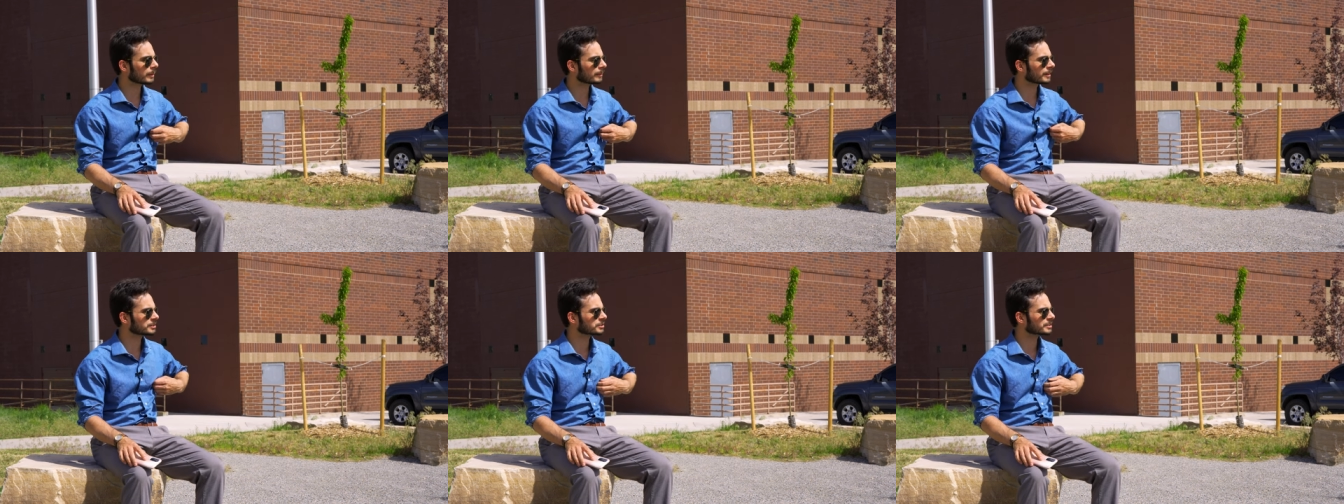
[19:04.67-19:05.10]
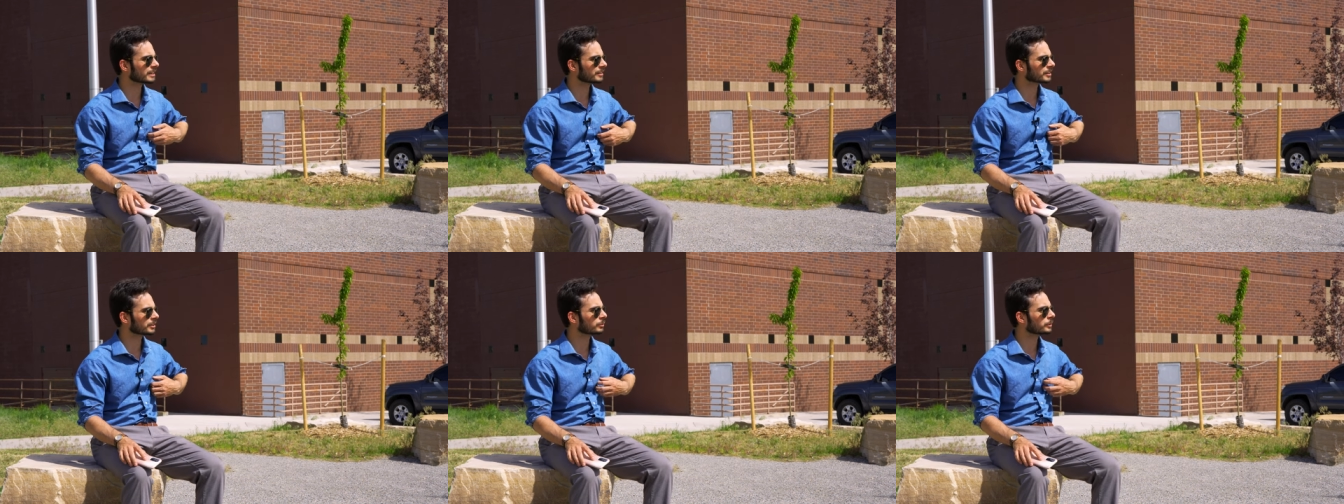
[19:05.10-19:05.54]
maybe I just
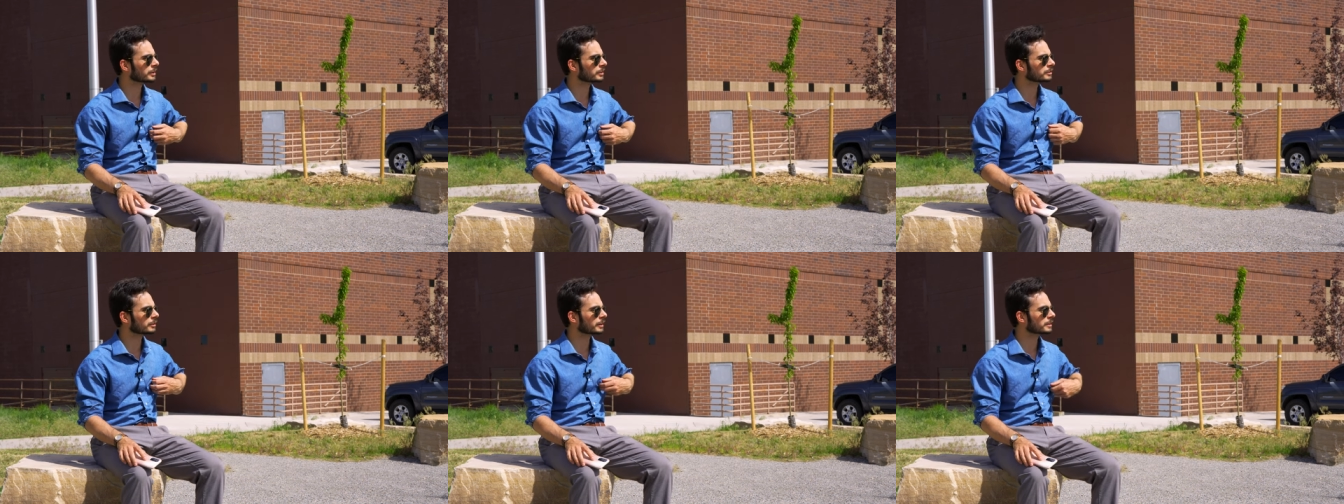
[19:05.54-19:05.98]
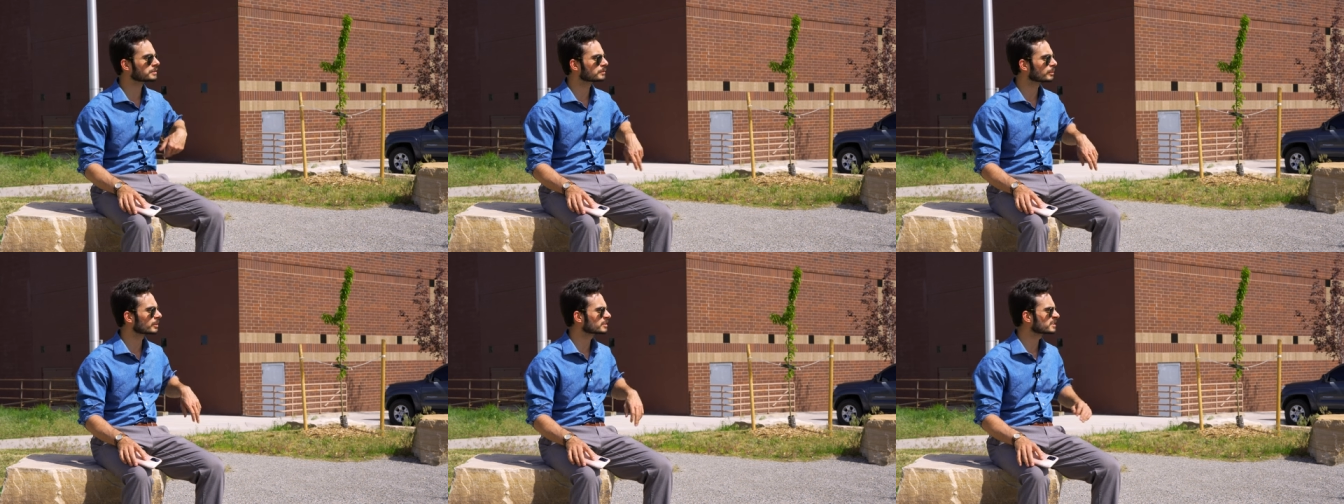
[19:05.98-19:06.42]
sound like a weird,
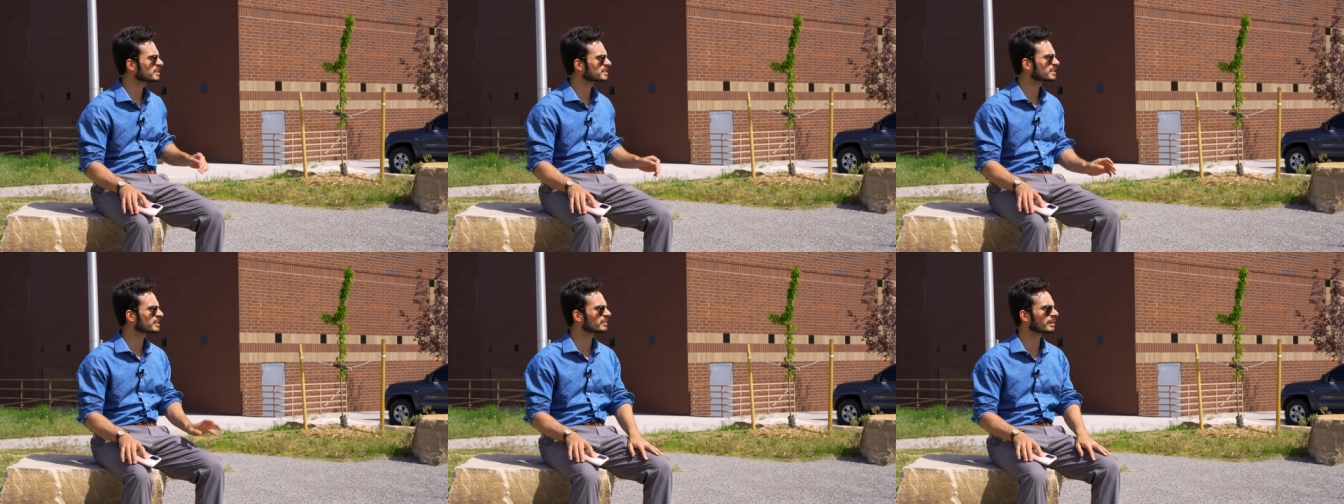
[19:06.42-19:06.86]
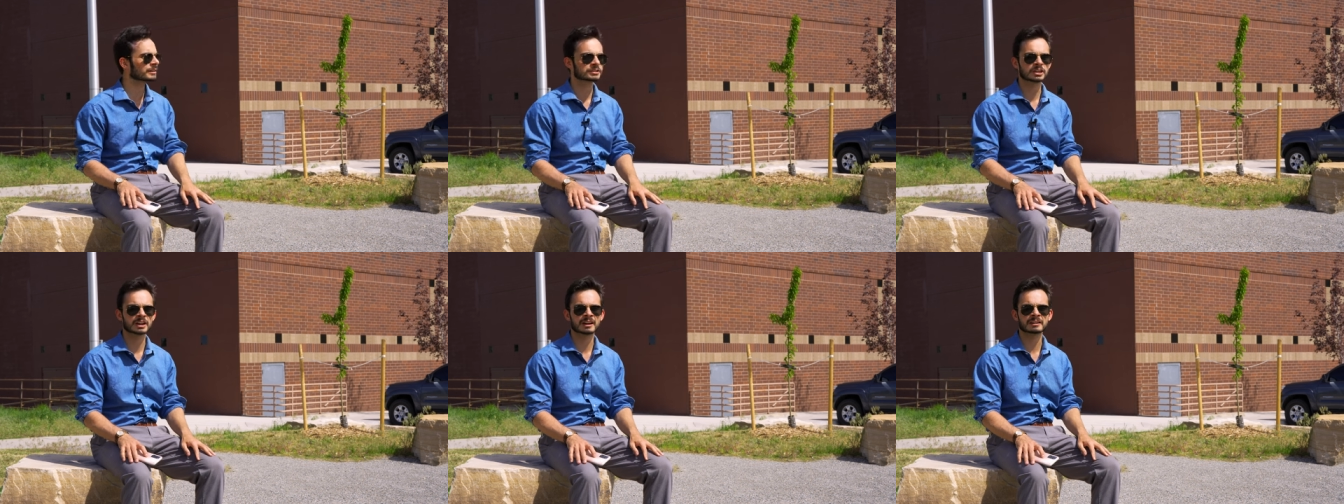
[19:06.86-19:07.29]
crazy person sitting
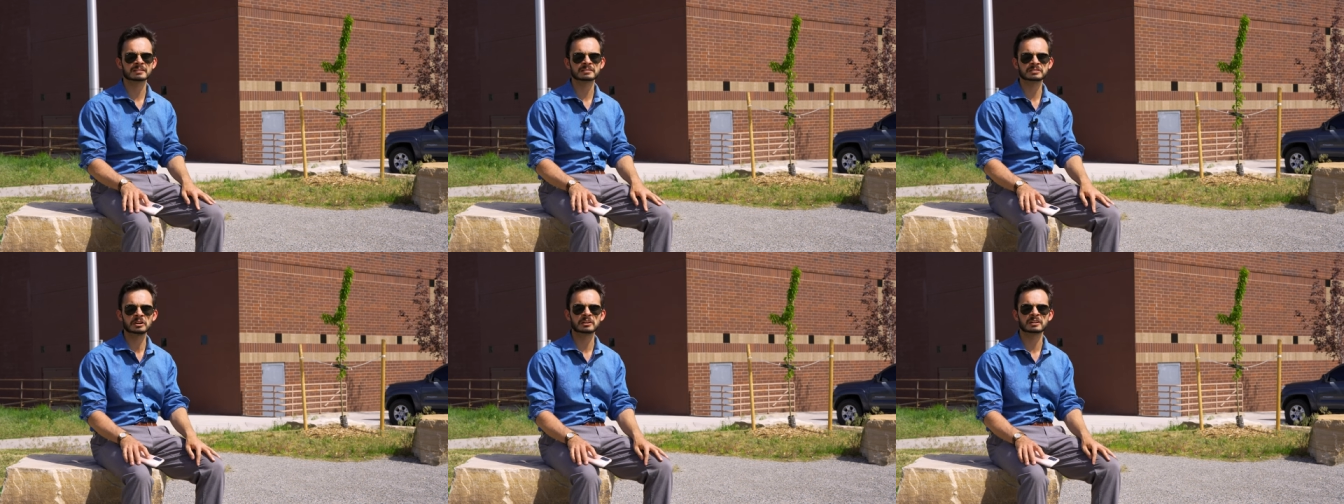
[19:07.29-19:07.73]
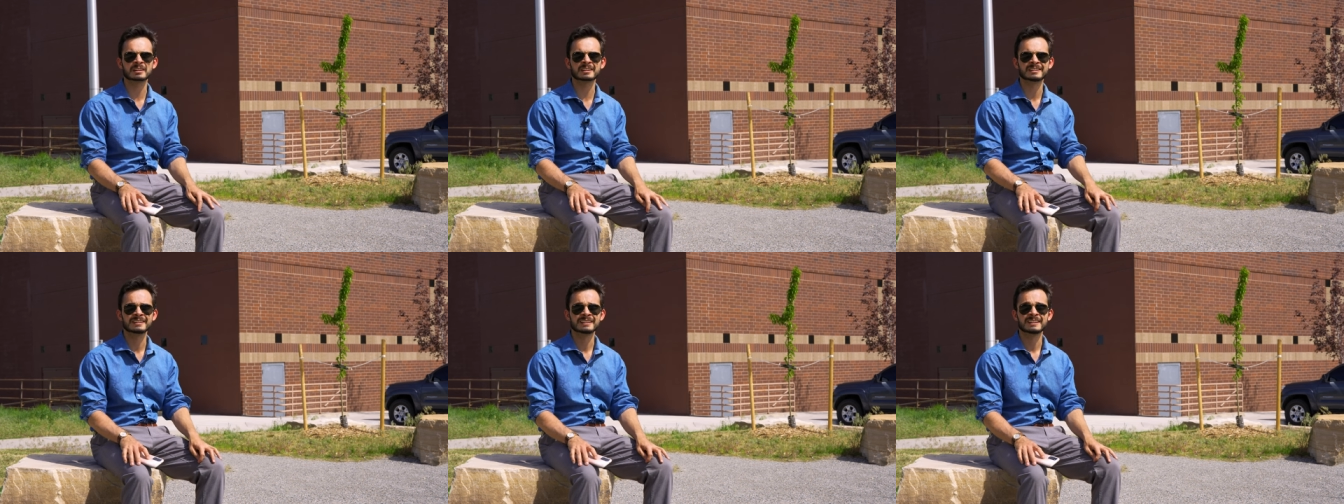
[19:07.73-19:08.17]
around chatting, talking
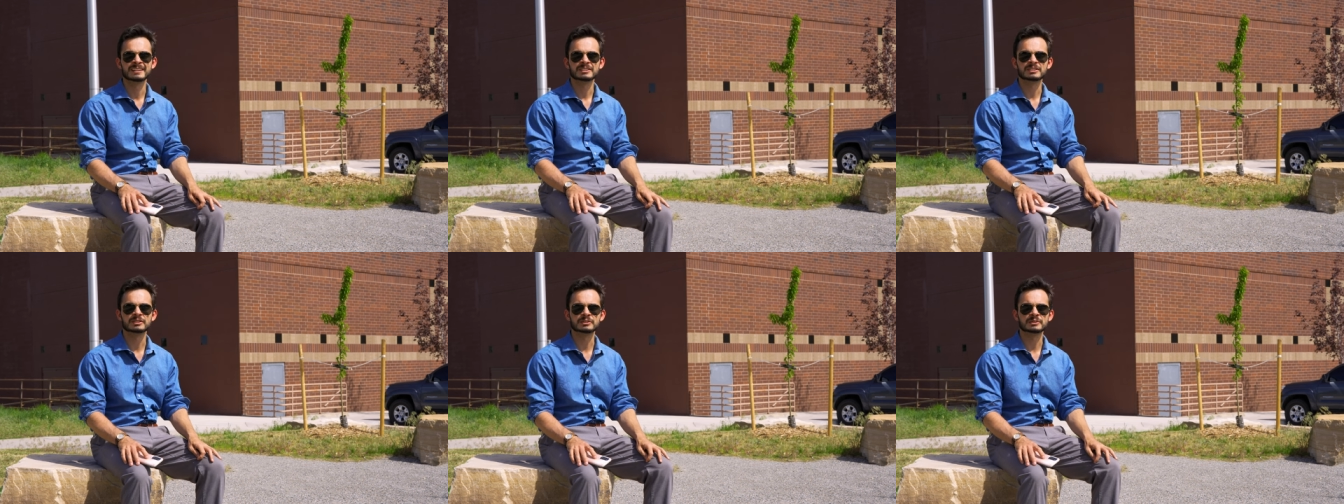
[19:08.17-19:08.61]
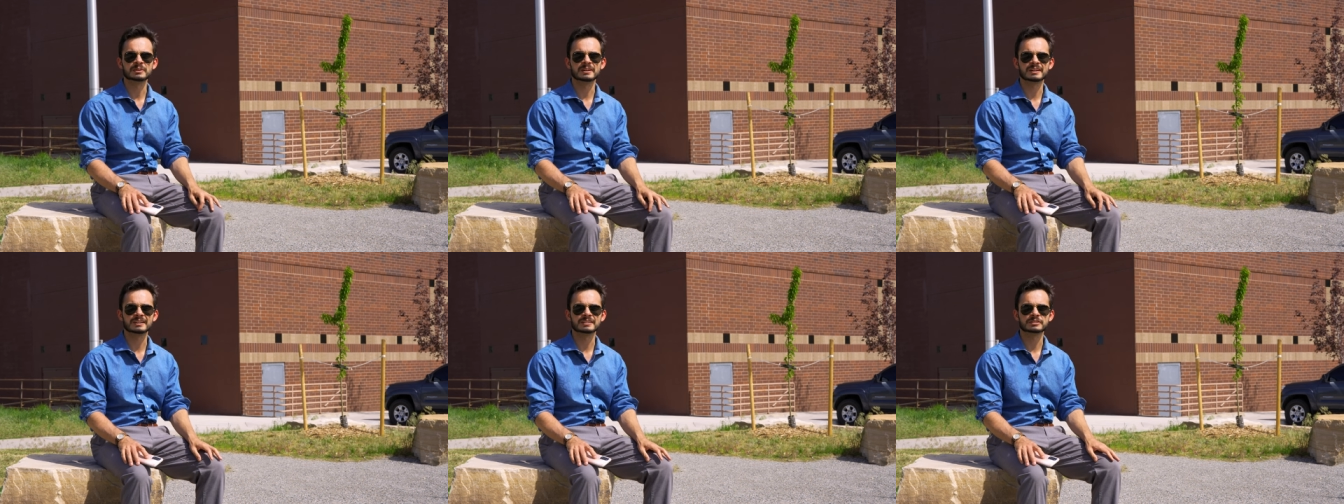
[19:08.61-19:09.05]
to,
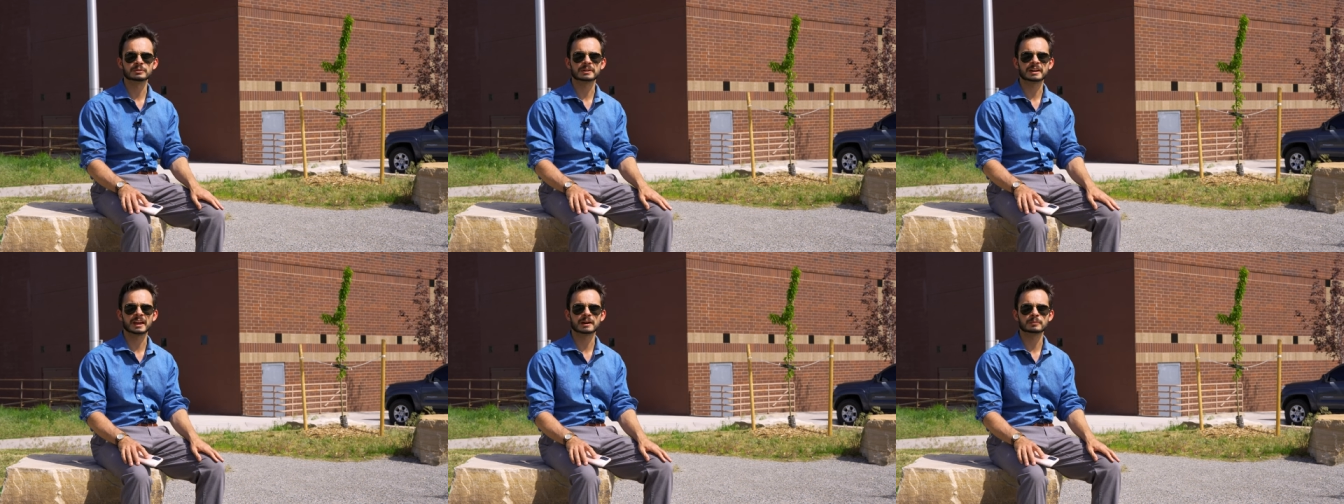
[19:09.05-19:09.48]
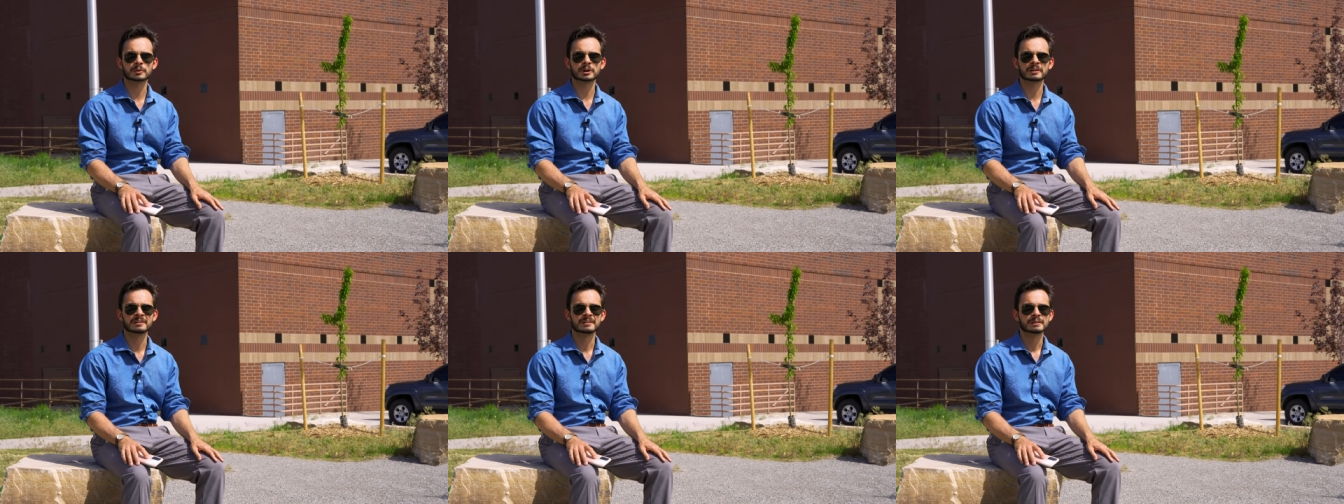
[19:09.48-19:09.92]
uh, to a camera,